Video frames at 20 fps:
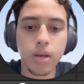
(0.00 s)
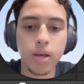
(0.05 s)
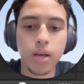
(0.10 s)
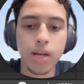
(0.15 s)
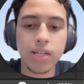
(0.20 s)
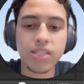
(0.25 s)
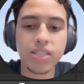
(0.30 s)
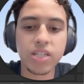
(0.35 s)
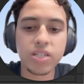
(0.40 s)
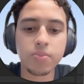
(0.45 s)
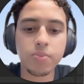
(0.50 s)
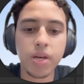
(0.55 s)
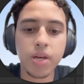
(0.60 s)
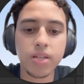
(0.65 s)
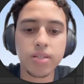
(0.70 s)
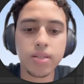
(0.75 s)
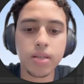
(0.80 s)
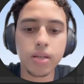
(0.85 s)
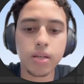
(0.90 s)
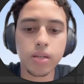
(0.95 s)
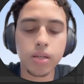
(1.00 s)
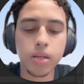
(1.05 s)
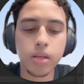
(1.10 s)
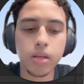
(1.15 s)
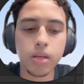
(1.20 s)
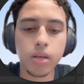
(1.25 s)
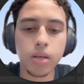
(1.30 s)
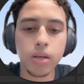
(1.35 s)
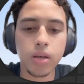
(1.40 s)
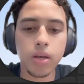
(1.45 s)
It's just
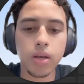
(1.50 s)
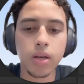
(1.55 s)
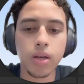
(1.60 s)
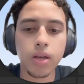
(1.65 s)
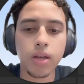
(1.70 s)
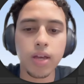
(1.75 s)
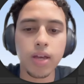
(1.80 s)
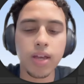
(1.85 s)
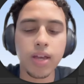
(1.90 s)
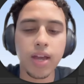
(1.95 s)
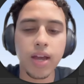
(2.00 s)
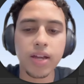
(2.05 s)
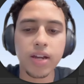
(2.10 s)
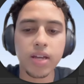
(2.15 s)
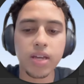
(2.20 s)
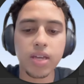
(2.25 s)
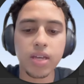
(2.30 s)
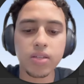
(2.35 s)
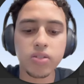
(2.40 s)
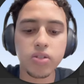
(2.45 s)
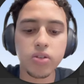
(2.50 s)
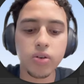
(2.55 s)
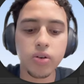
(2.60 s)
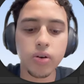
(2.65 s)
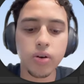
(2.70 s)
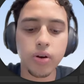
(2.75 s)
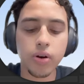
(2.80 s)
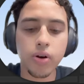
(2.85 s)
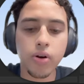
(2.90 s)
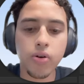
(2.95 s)
basically, it kind of gets
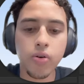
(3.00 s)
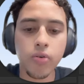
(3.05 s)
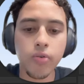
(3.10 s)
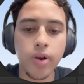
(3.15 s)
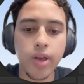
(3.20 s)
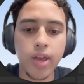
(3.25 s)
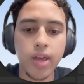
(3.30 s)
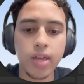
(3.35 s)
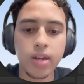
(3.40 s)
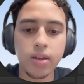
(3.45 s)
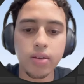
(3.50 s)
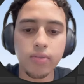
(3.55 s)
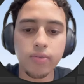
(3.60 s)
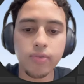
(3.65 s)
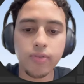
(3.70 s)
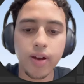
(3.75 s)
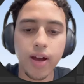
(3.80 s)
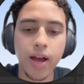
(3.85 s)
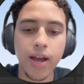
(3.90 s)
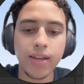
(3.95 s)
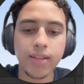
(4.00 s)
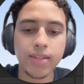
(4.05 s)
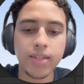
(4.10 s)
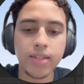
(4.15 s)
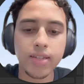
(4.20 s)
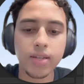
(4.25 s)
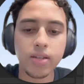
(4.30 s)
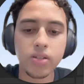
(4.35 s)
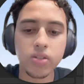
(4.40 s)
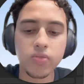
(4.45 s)
your creative
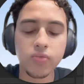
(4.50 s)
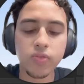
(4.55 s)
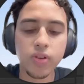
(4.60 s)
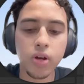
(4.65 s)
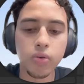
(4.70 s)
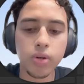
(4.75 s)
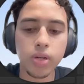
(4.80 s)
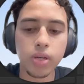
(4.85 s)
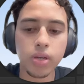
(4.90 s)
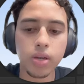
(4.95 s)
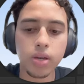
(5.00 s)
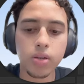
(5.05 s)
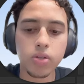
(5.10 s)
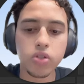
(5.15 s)
ideas flowing,